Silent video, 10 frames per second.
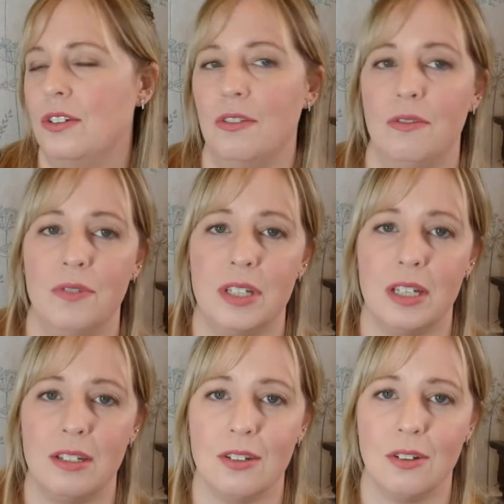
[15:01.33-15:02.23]
couldn't
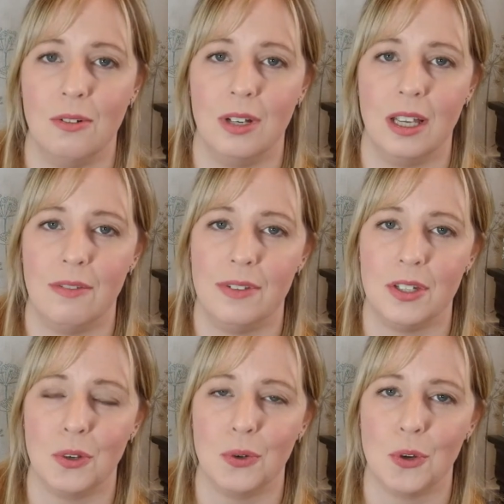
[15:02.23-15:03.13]
resist owning a
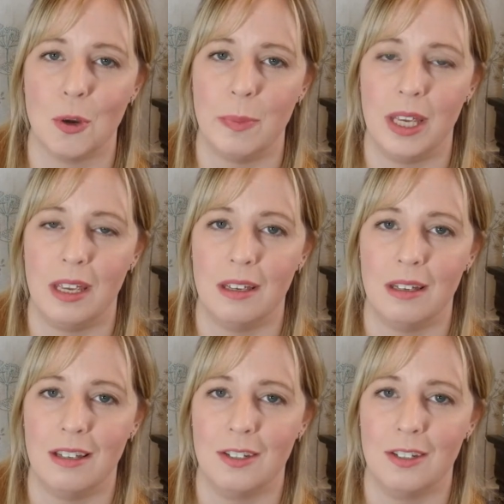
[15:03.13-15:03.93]
physical copy